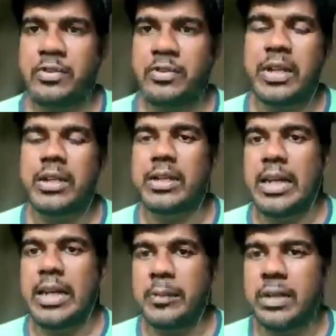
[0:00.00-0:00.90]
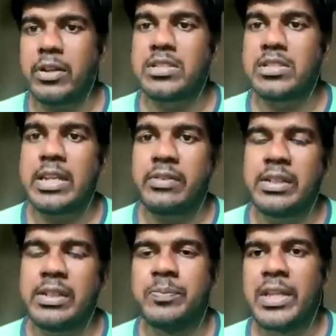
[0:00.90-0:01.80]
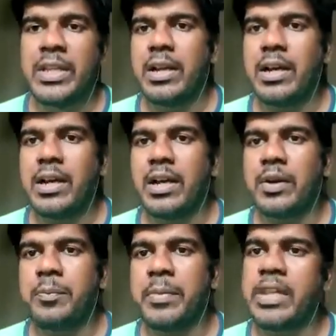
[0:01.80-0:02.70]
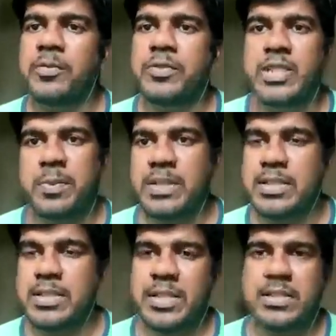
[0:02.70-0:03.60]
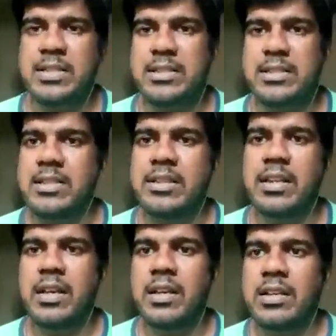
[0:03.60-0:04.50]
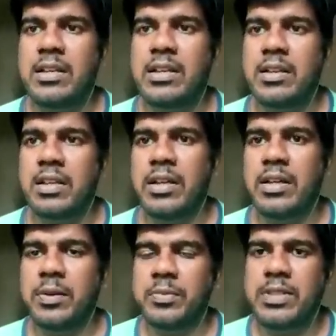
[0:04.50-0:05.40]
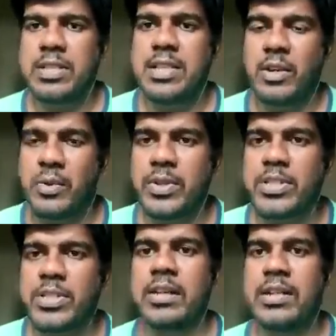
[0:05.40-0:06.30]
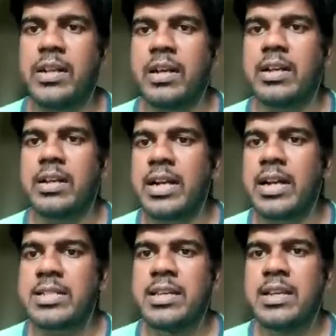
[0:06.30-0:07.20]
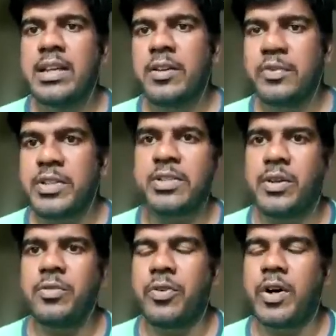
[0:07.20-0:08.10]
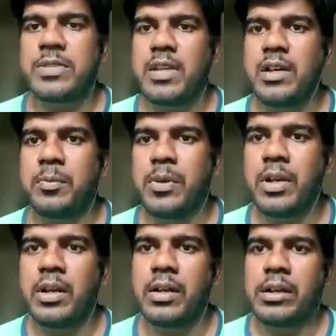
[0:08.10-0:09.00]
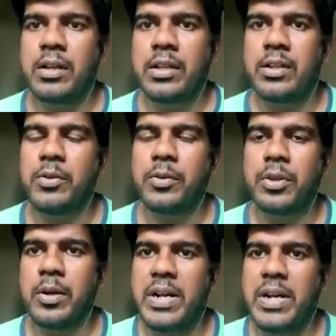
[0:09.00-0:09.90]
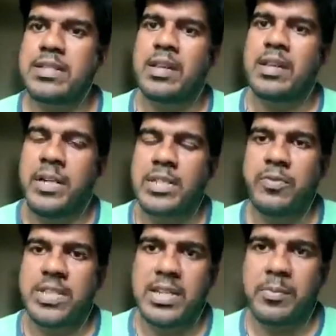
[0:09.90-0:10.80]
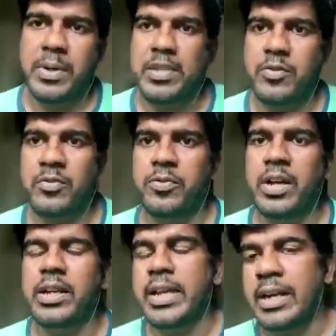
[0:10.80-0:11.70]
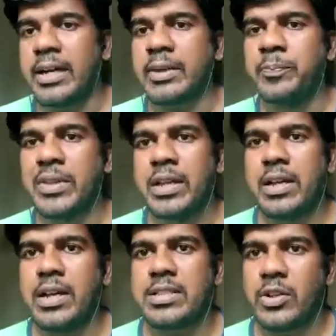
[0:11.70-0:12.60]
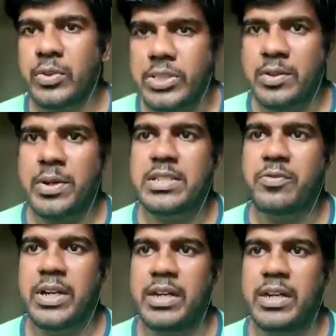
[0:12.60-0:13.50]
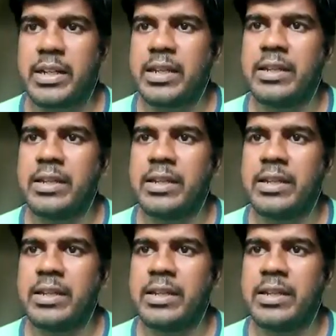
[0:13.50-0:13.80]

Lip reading: geography level and a climatology level, many of these places exist in the southwestern Ghats, which forms the parts of western parts of Kerala, southwestern parts of Karnataka,